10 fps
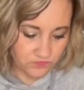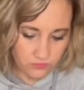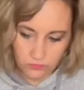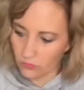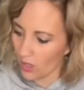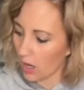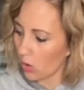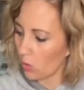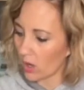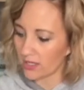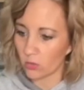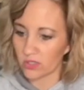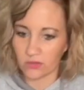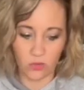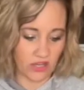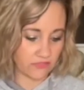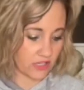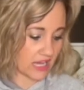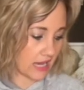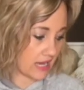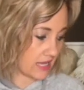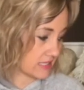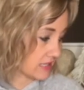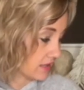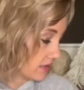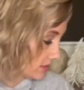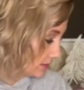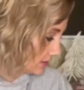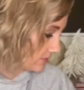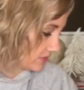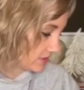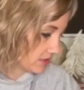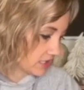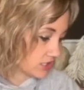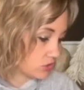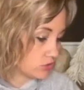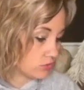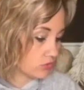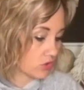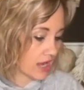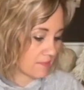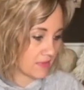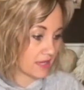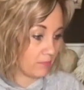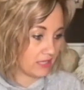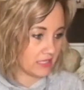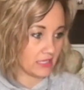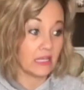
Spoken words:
Oh, I know what I forgot. Olivia, can you grab me a pen?